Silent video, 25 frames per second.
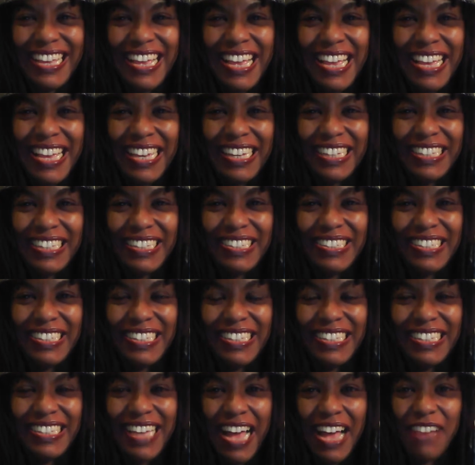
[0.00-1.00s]

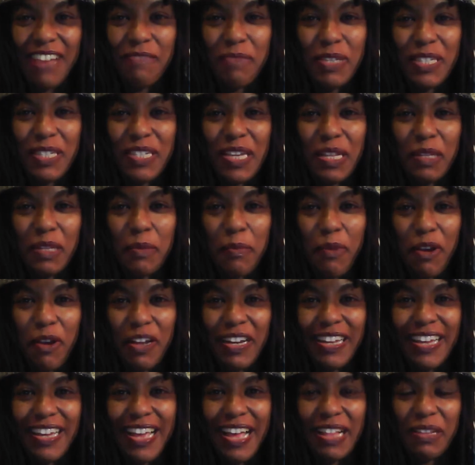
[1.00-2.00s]
I've been
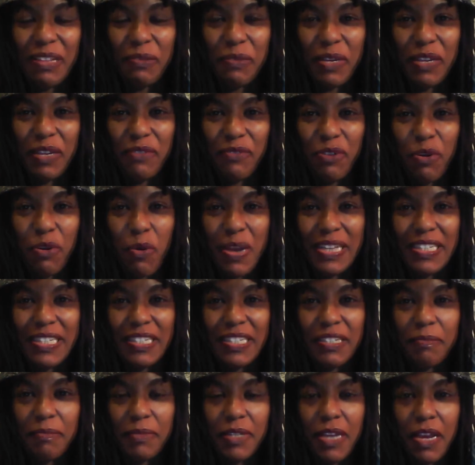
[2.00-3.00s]
celebrating Halloween for quite
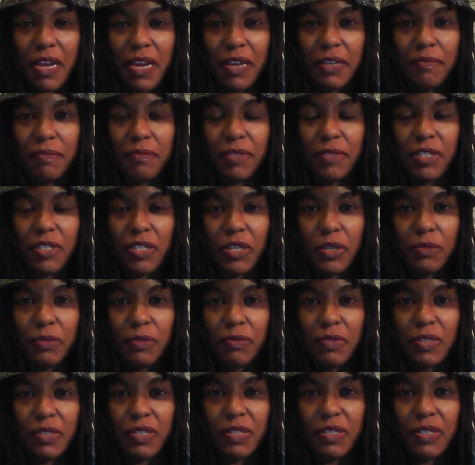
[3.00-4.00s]
some time. So
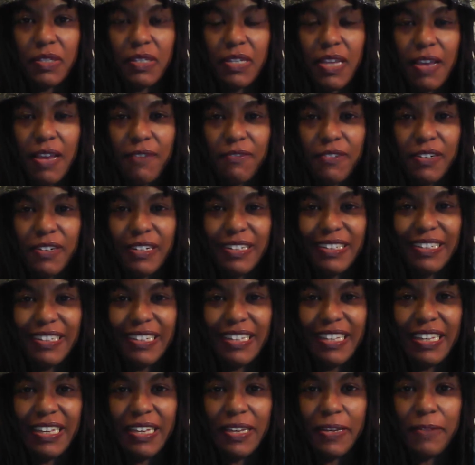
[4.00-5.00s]
it's
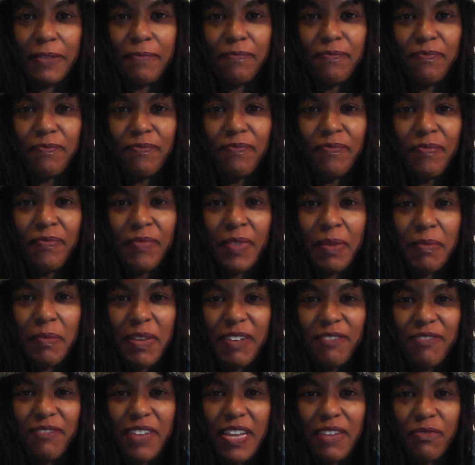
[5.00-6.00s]
definitely
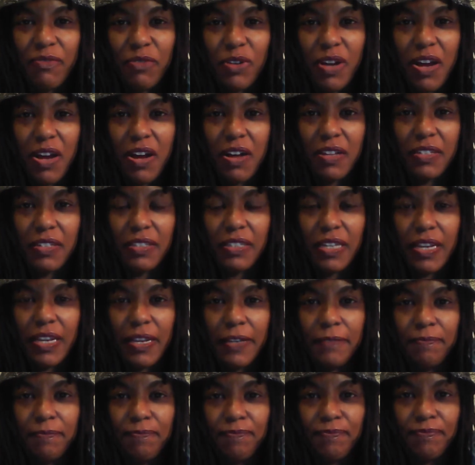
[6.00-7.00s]
my favorite
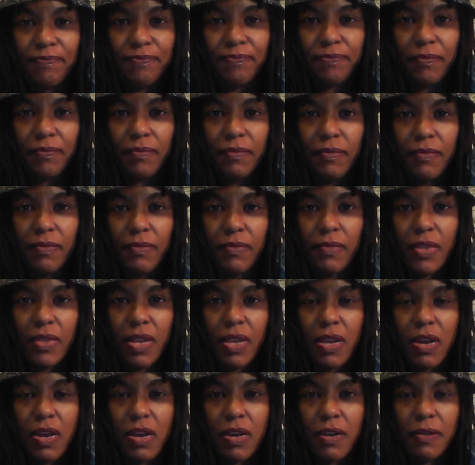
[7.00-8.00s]
holiday.
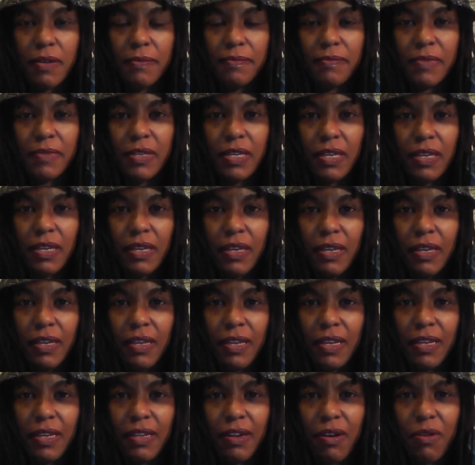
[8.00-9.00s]

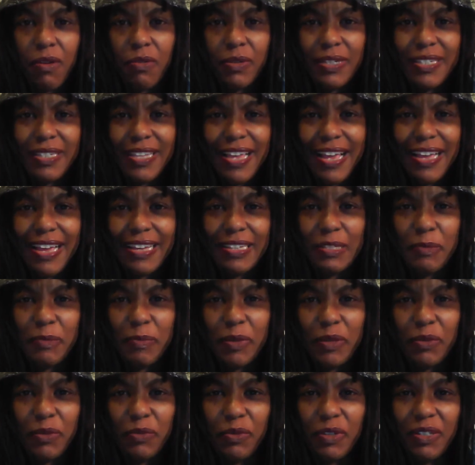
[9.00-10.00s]
It always has
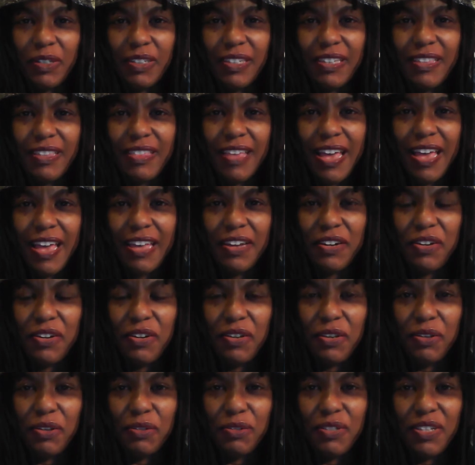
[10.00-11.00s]
been, really, that and
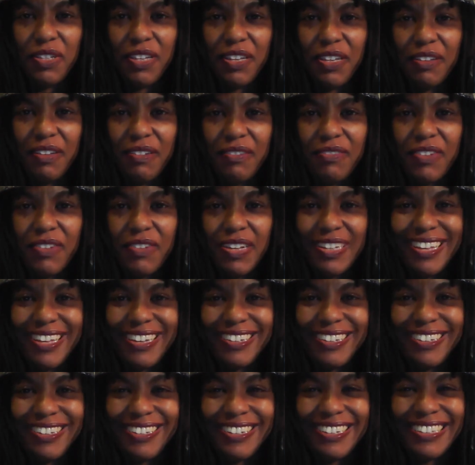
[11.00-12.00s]
New Year's Eve. I
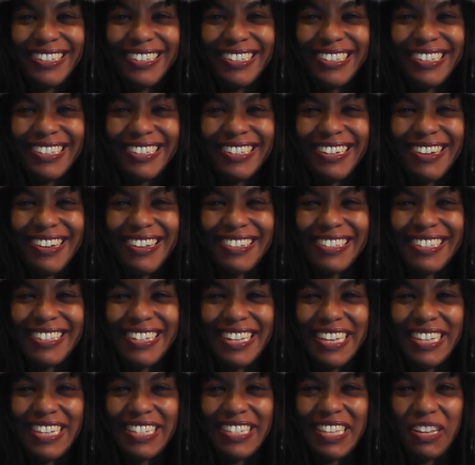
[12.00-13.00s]
like
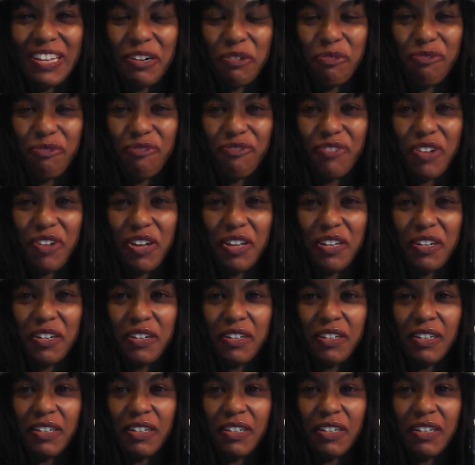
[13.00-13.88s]
holidays that are fun.